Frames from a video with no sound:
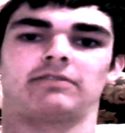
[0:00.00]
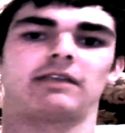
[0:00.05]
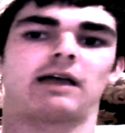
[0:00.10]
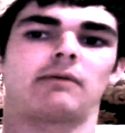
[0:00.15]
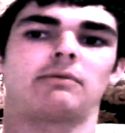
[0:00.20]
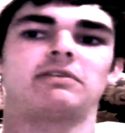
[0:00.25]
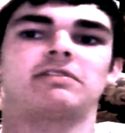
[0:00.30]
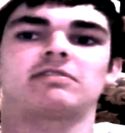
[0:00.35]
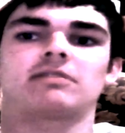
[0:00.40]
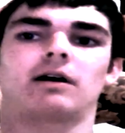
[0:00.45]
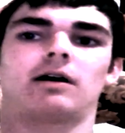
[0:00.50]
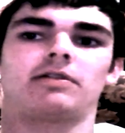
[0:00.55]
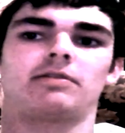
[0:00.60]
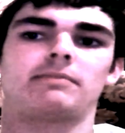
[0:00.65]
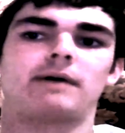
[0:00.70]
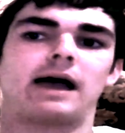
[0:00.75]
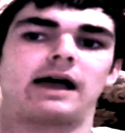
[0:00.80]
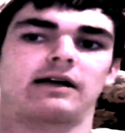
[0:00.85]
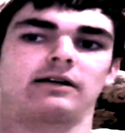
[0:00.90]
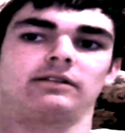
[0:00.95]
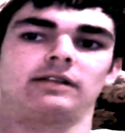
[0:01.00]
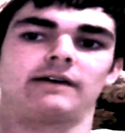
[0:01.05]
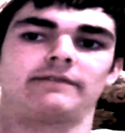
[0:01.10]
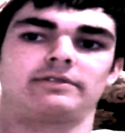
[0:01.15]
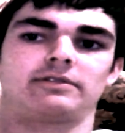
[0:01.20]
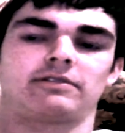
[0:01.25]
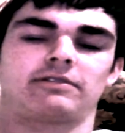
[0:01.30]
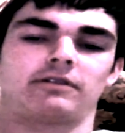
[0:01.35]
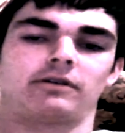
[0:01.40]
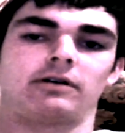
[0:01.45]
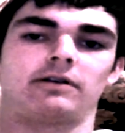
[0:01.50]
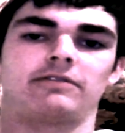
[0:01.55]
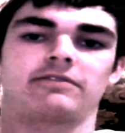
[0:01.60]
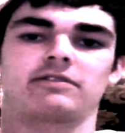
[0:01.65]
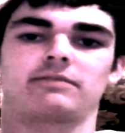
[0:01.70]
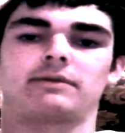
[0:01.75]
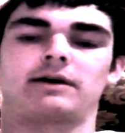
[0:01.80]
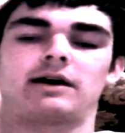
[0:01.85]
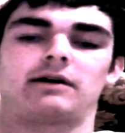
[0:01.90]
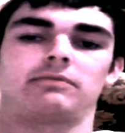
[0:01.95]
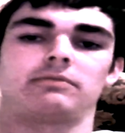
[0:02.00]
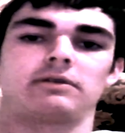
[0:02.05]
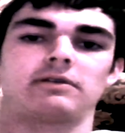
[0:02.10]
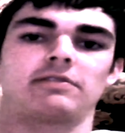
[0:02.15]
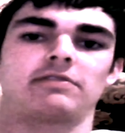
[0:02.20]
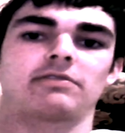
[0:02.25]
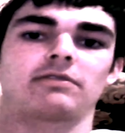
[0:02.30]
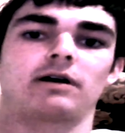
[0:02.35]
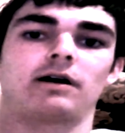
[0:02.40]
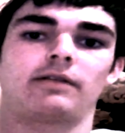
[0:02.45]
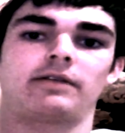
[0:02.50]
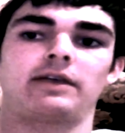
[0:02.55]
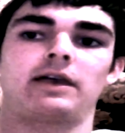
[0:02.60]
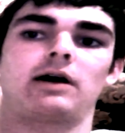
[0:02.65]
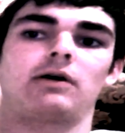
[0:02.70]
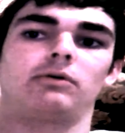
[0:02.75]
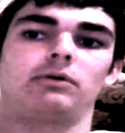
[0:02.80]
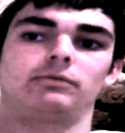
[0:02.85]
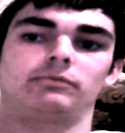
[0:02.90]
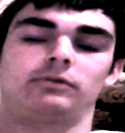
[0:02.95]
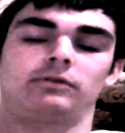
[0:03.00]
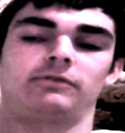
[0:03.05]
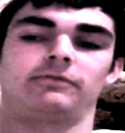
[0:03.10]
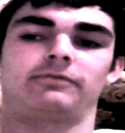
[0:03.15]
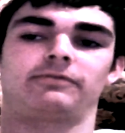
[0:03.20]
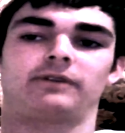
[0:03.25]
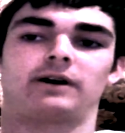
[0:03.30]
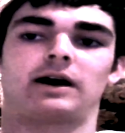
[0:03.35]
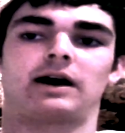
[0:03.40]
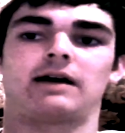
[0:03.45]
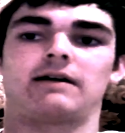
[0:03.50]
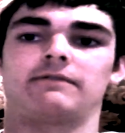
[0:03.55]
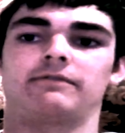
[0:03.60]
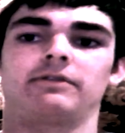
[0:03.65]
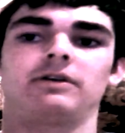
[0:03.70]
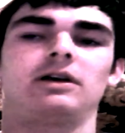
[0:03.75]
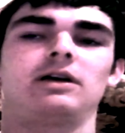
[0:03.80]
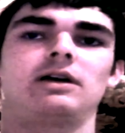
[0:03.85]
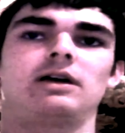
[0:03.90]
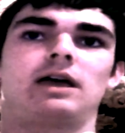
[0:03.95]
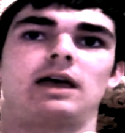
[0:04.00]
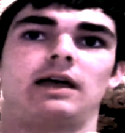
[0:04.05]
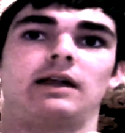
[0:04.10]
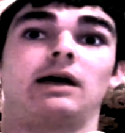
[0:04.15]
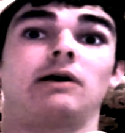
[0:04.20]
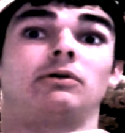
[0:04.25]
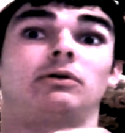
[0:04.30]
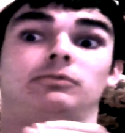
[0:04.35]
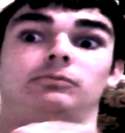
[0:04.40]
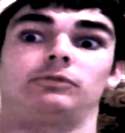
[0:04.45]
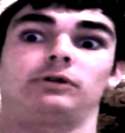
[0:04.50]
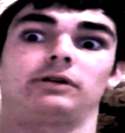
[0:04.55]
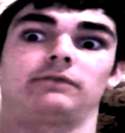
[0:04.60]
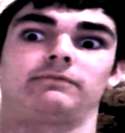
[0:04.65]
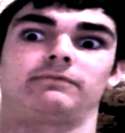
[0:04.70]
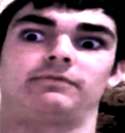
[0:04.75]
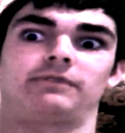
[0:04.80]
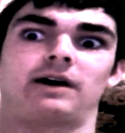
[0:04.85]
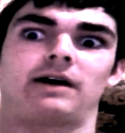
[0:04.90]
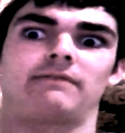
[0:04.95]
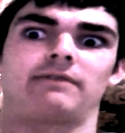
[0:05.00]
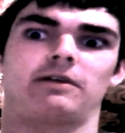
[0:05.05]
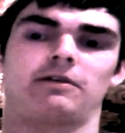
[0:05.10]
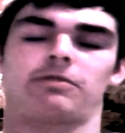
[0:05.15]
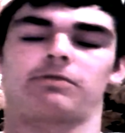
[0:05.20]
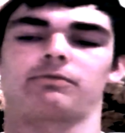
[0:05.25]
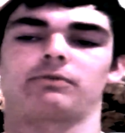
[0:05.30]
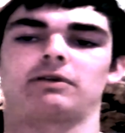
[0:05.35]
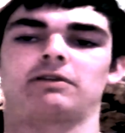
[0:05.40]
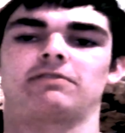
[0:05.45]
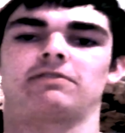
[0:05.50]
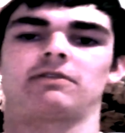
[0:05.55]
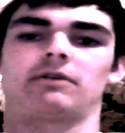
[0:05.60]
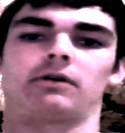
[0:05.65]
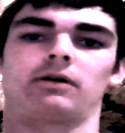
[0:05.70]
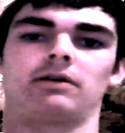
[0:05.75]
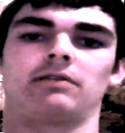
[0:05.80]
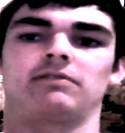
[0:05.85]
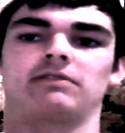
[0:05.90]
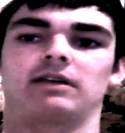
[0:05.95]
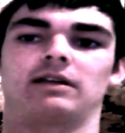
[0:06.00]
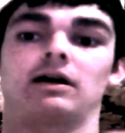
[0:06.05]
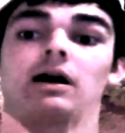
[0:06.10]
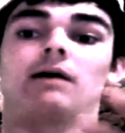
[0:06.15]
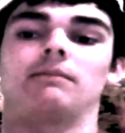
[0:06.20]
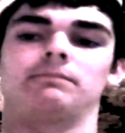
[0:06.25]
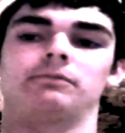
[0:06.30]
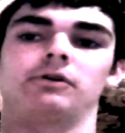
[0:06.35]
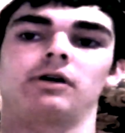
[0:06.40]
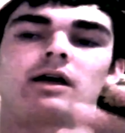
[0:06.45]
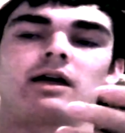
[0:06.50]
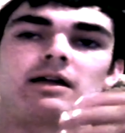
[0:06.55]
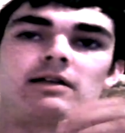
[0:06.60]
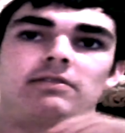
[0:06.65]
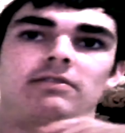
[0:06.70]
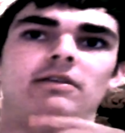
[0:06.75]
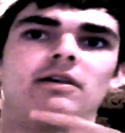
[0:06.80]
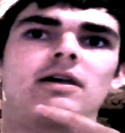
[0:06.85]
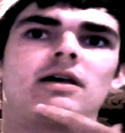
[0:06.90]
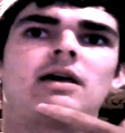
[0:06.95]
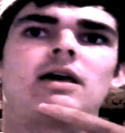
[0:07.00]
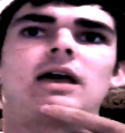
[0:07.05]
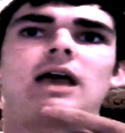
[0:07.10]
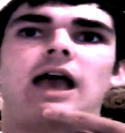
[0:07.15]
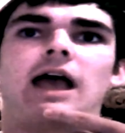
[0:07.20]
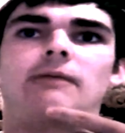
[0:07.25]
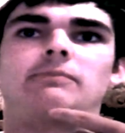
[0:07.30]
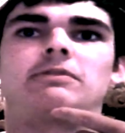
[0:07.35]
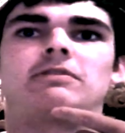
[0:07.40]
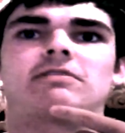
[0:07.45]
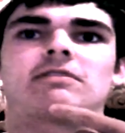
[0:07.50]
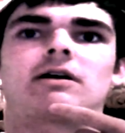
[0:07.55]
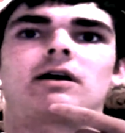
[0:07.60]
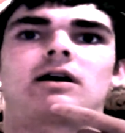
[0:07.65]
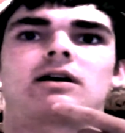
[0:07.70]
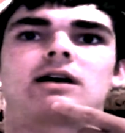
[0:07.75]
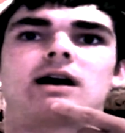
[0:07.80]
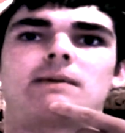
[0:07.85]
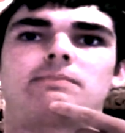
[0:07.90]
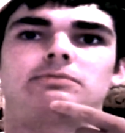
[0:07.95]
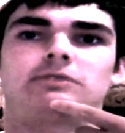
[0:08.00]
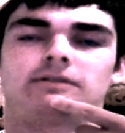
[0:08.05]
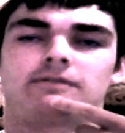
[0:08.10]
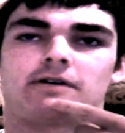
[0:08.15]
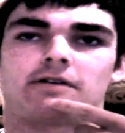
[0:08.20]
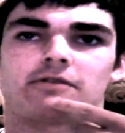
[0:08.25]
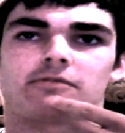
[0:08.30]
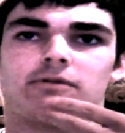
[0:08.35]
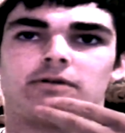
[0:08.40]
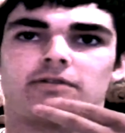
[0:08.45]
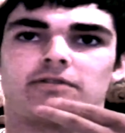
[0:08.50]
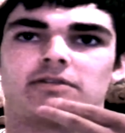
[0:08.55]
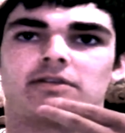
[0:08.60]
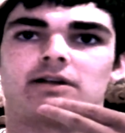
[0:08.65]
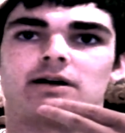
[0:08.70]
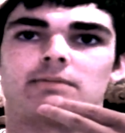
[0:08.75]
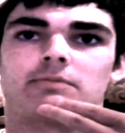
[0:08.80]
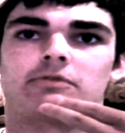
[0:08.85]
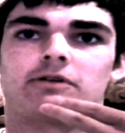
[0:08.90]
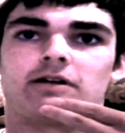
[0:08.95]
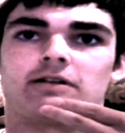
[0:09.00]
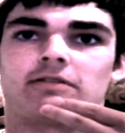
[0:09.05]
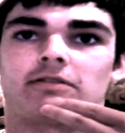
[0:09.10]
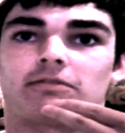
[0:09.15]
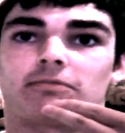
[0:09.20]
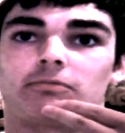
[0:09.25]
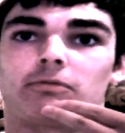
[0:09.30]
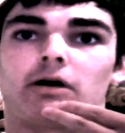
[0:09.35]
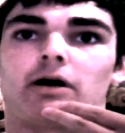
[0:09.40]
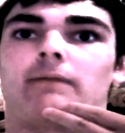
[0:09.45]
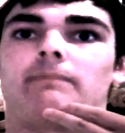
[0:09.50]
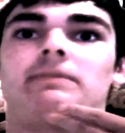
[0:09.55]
Now, we saw the Mac 11 series come out, we saw the L115 and L115A3 series get upgrades, and we saw a couple of other ones get upgrades as well.